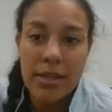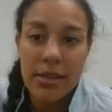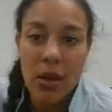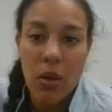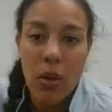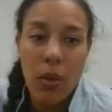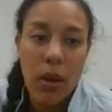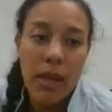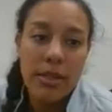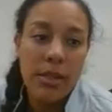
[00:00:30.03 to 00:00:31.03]
So
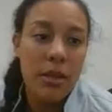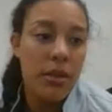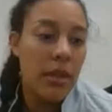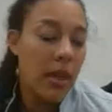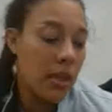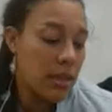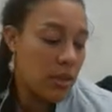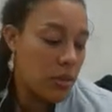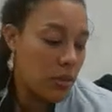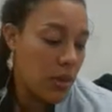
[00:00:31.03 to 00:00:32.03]
it's a good thing
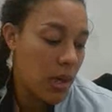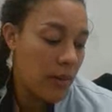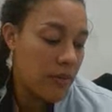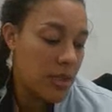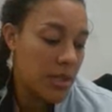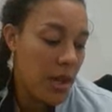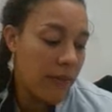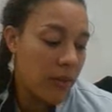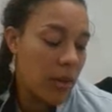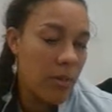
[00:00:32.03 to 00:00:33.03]
to kind of just
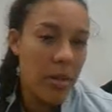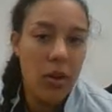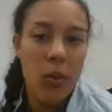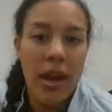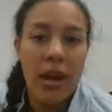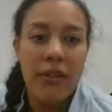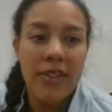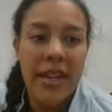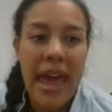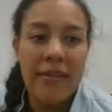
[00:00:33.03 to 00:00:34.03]
cover and be aware of
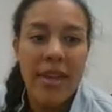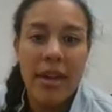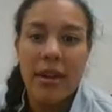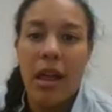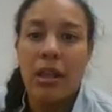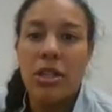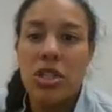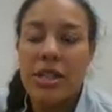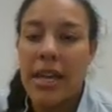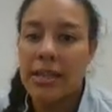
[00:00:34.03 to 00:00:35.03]
and have that knowledge
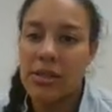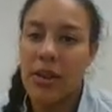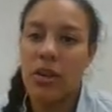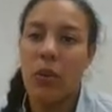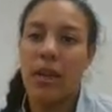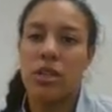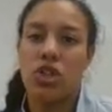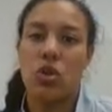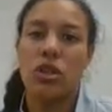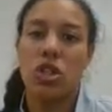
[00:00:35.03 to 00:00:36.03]
set. So I don't want to
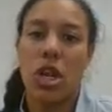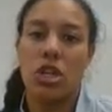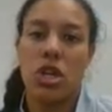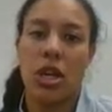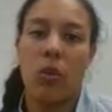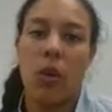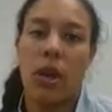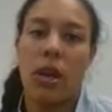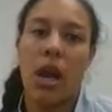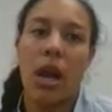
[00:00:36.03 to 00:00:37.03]
shortchange
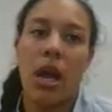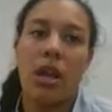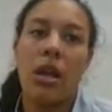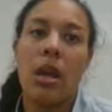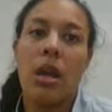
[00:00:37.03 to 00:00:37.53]
anyone on